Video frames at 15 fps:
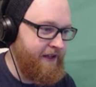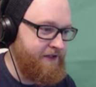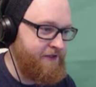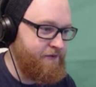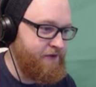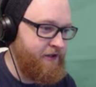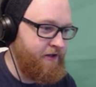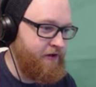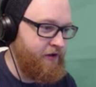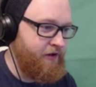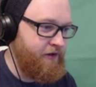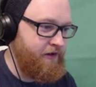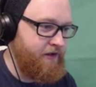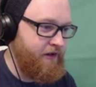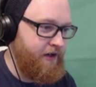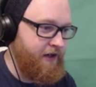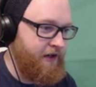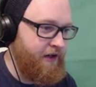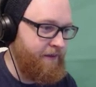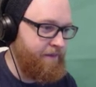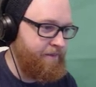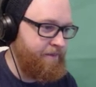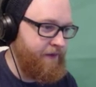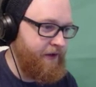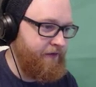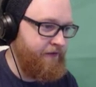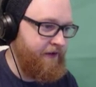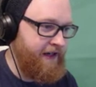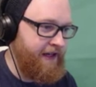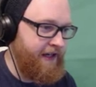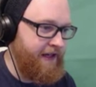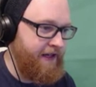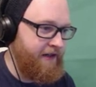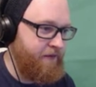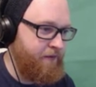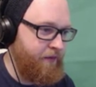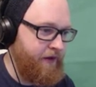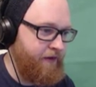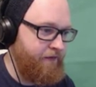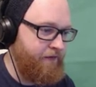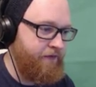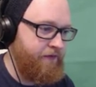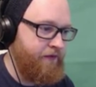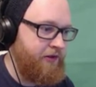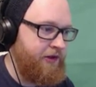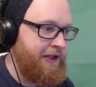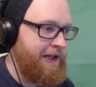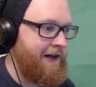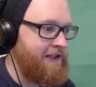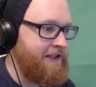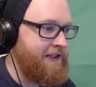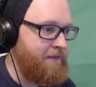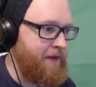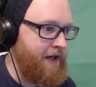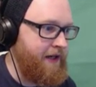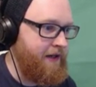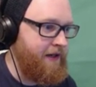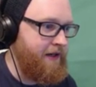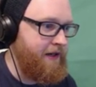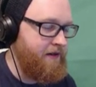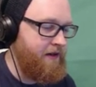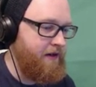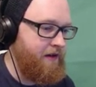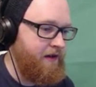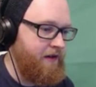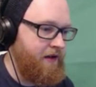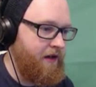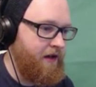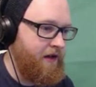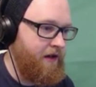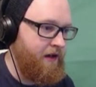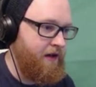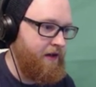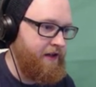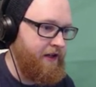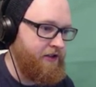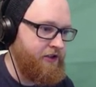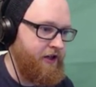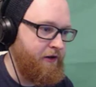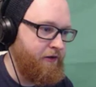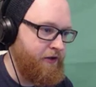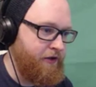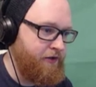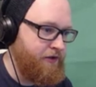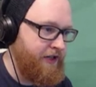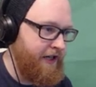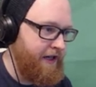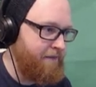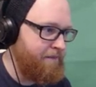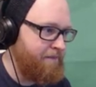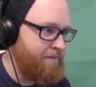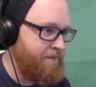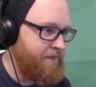It's also not um, affiliated with the guys that made uh, the Untitled Goose Game.